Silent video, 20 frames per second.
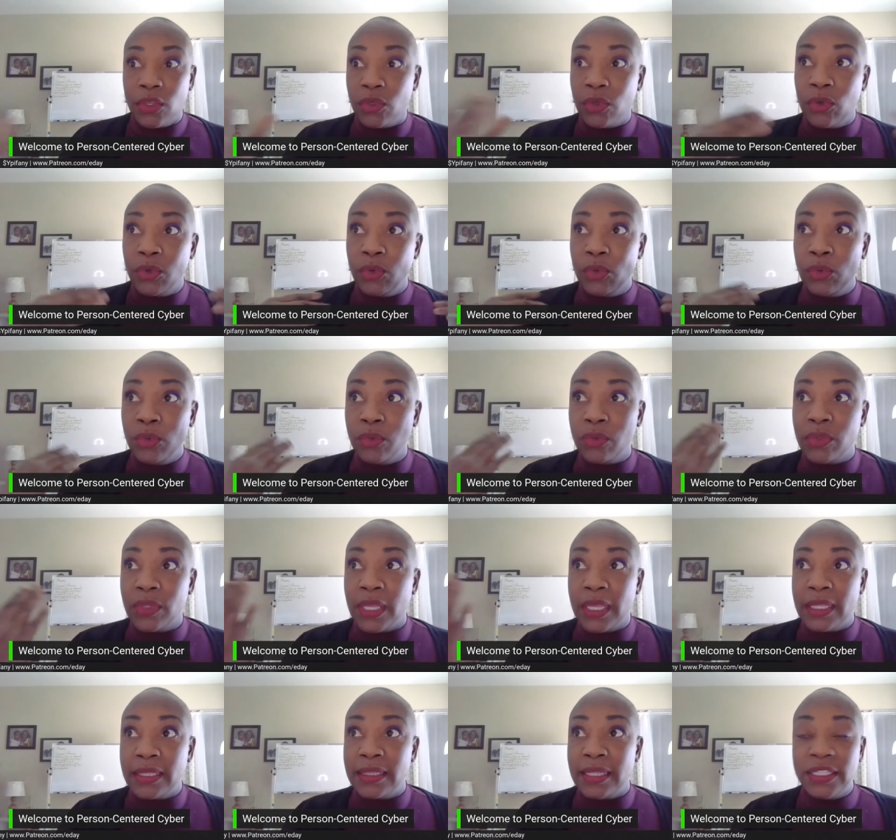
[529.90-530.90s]
You,
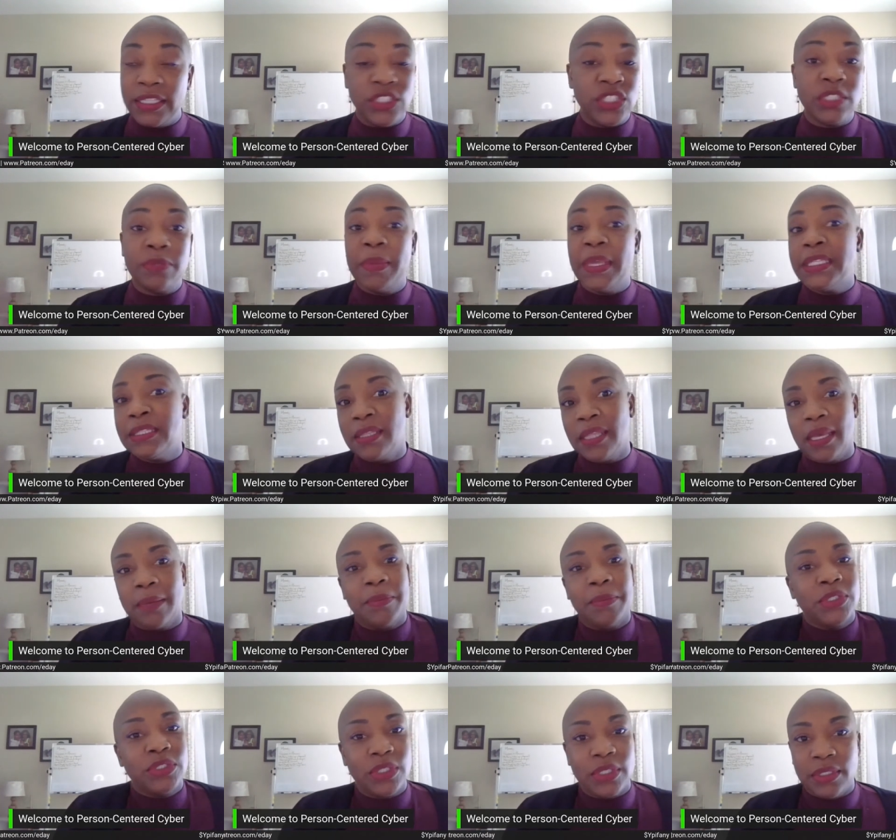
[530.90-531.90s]
it, it just makes it
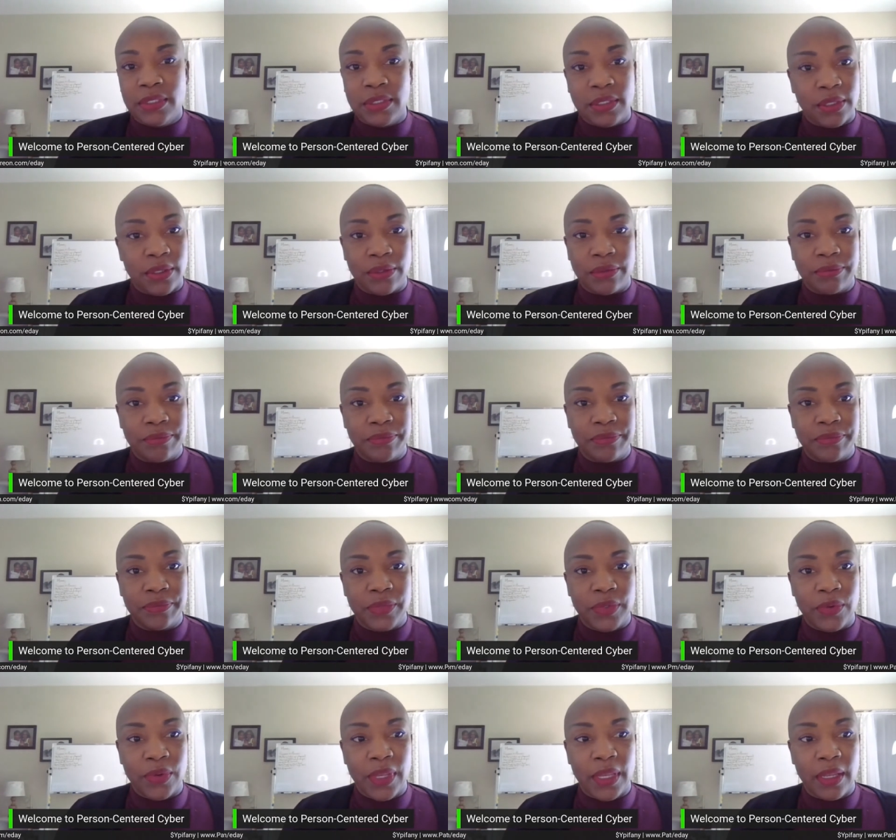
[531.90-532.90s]
that much easier.
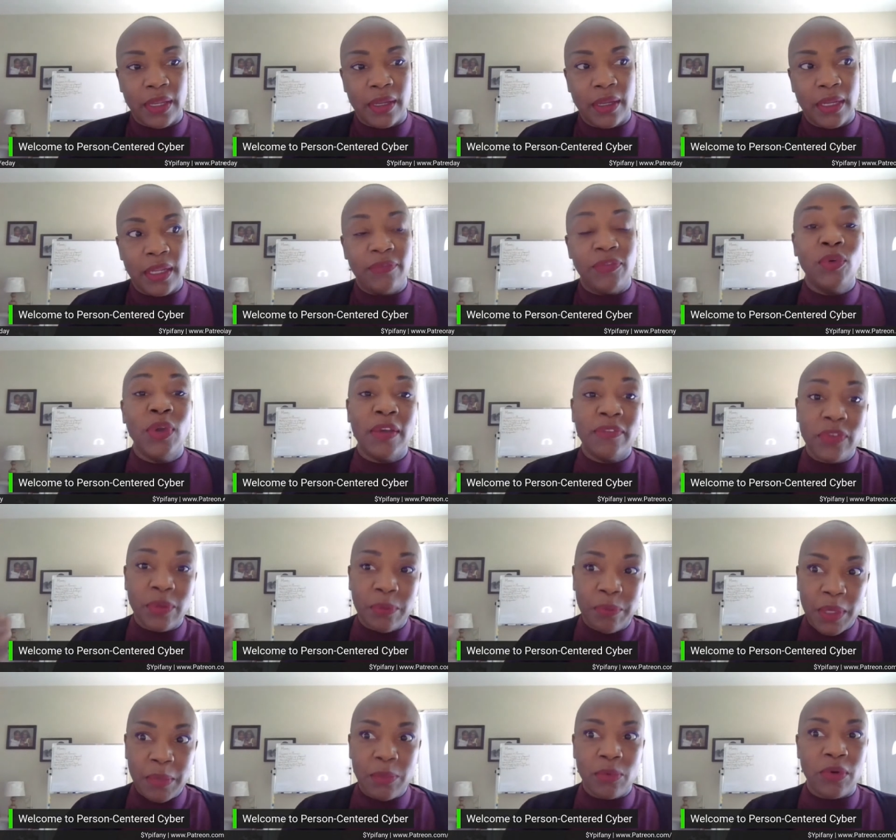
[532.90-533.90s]
Okay. If you have to
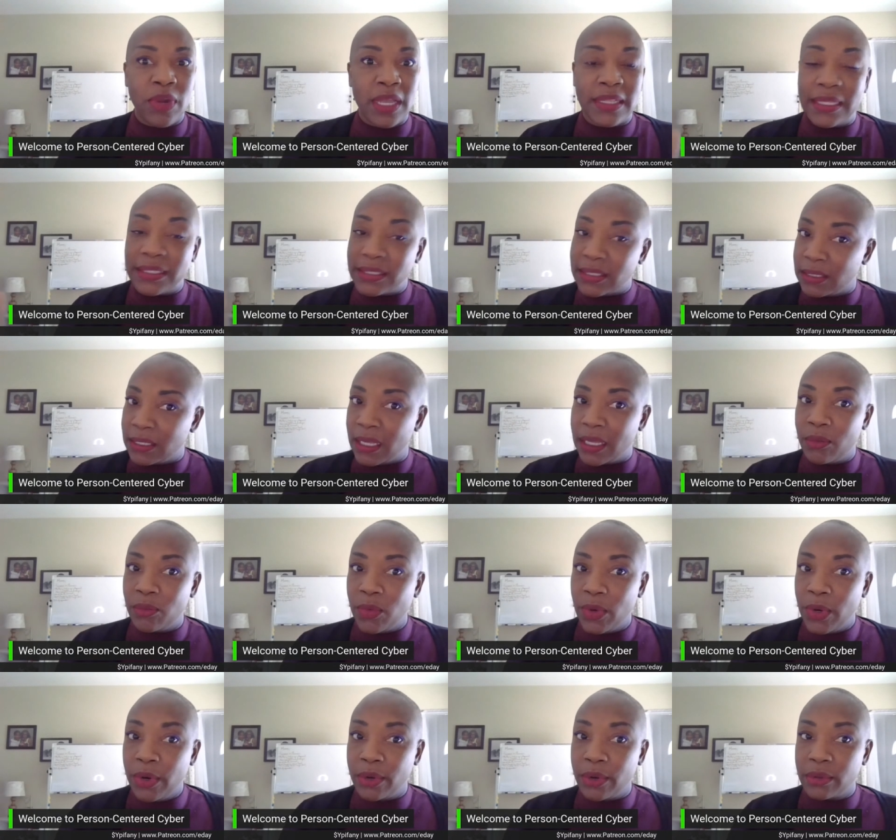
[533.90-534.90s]
memorize, that's a lot of
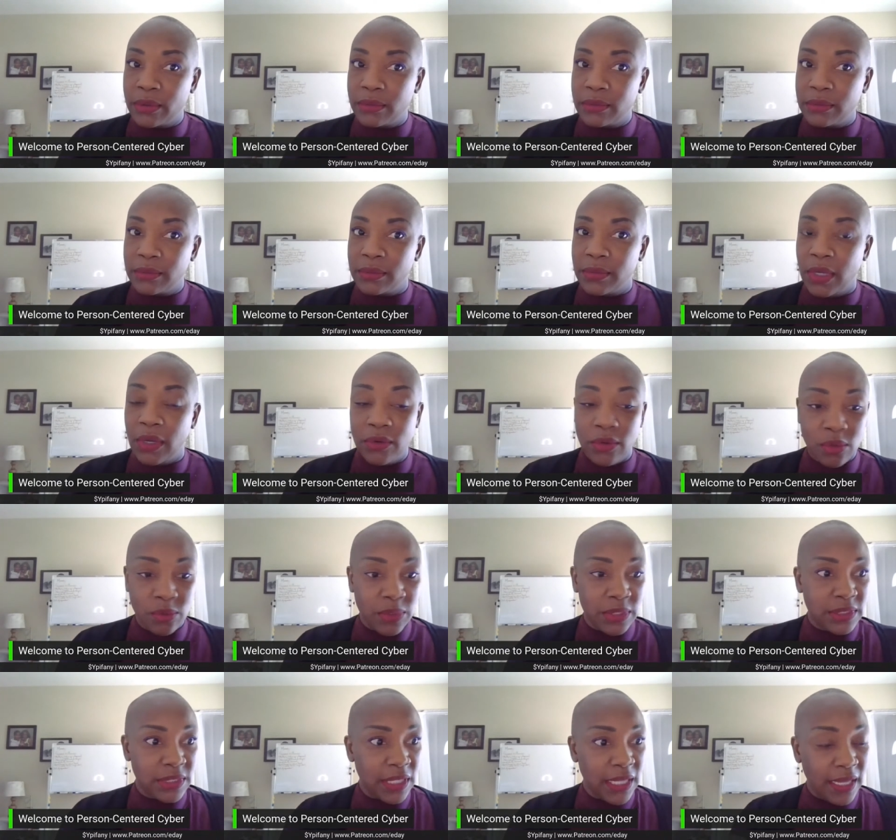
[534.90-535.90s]
work. Y'all know
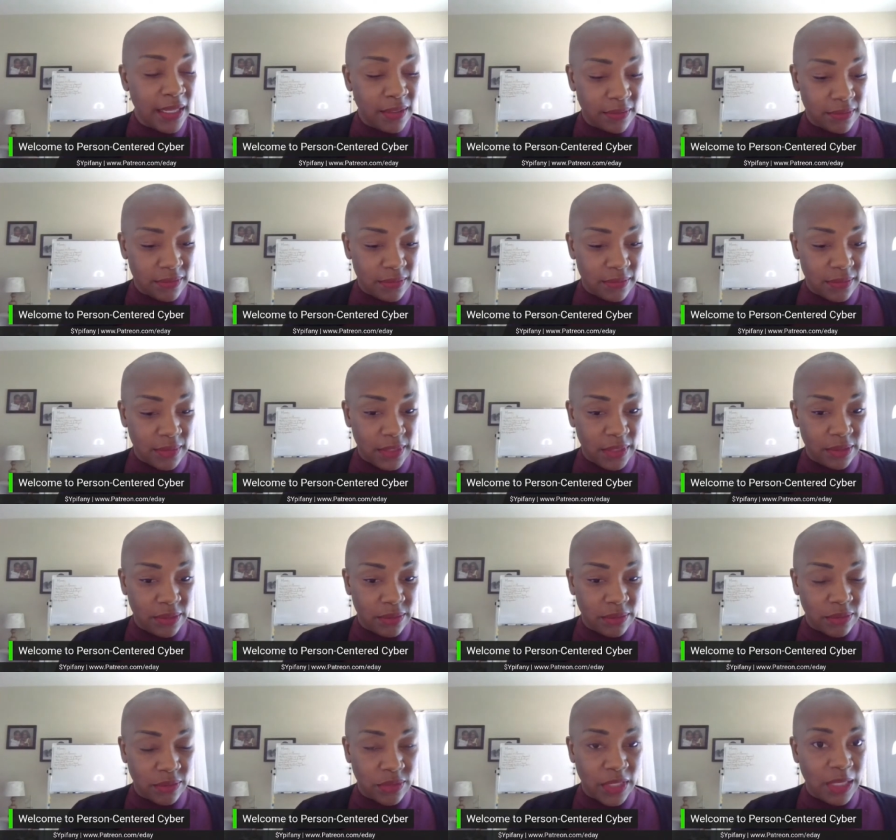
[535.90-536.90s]
what it's like, you
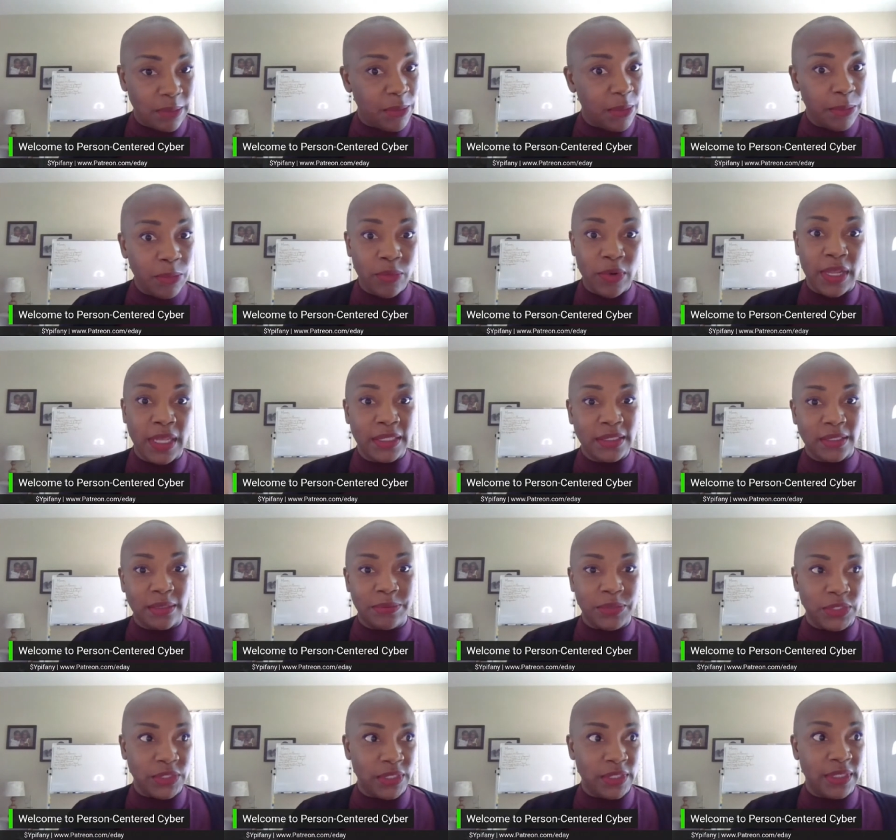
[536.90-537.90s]
know, trying to memorize
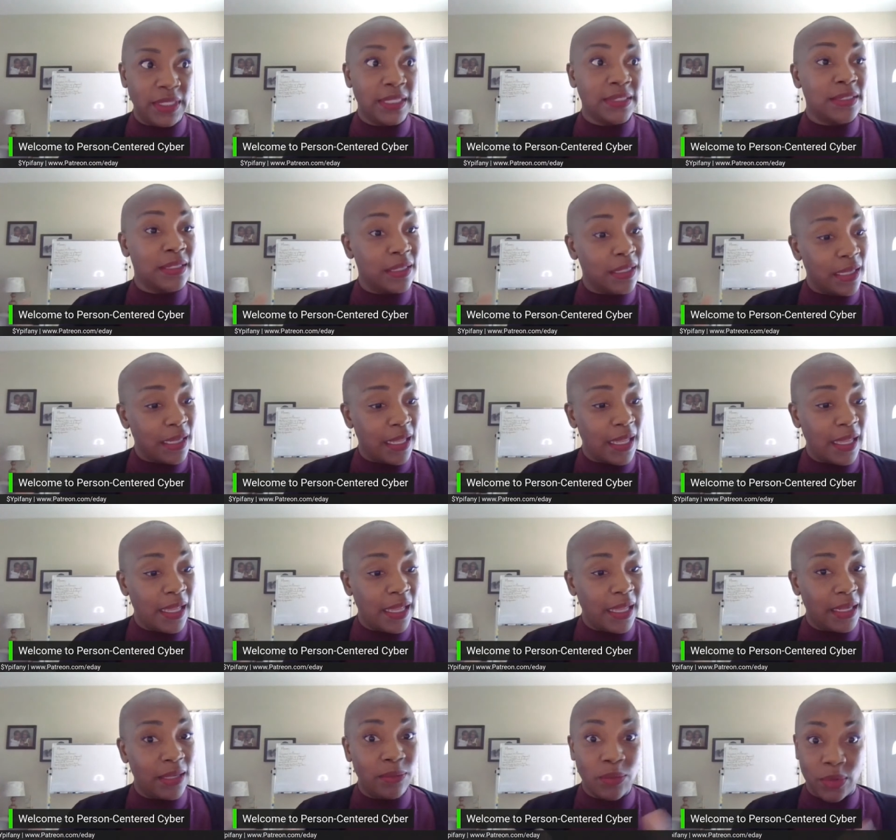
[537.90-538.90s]
some shit. That's a
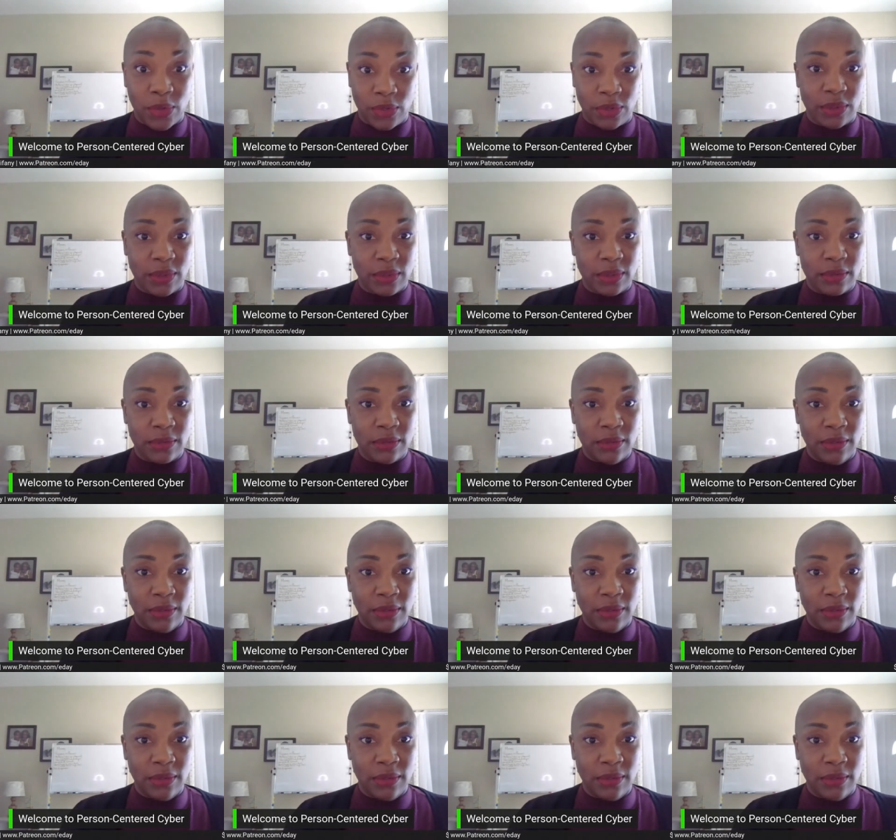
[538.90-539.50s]
lot of work.